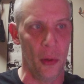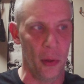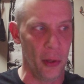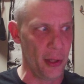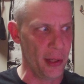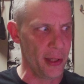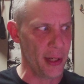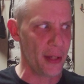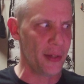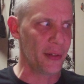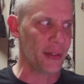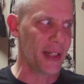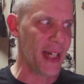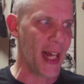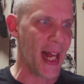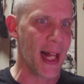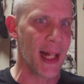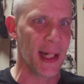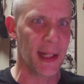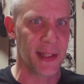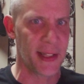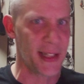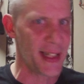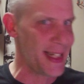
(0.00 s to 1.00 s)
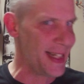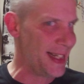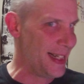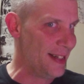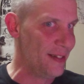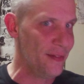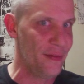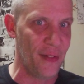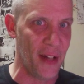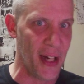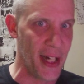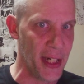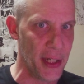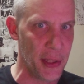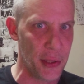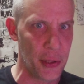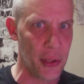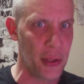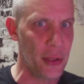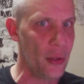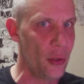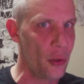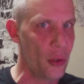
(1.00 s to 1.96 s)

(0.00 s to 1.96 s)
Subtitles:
or another galaxy invasion,